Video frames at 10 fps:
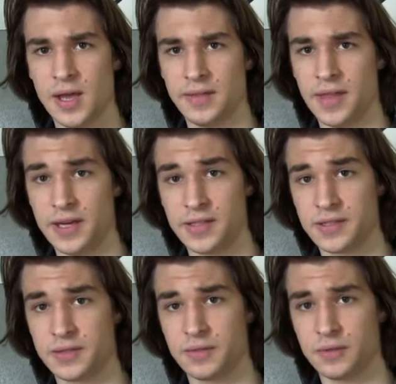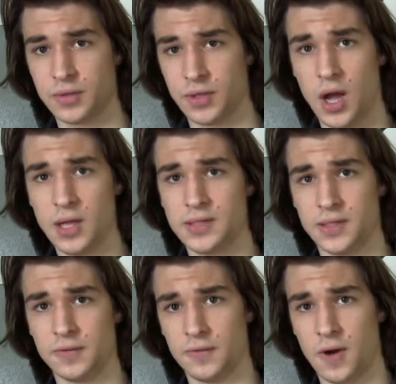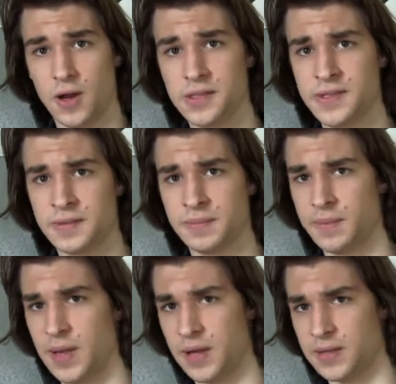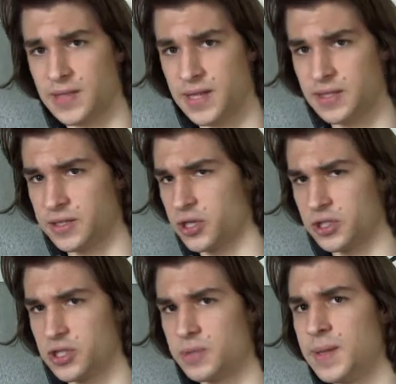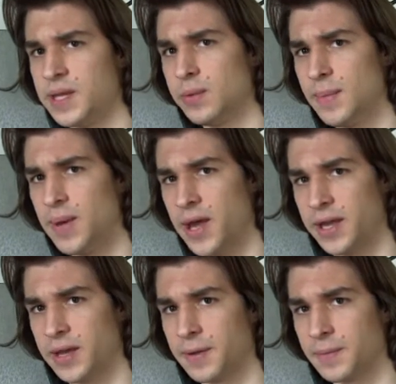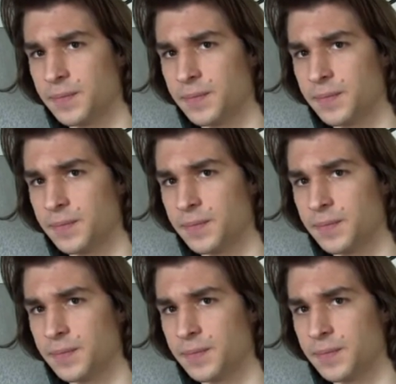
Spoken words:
that is constant for us because that's just the speed we pick.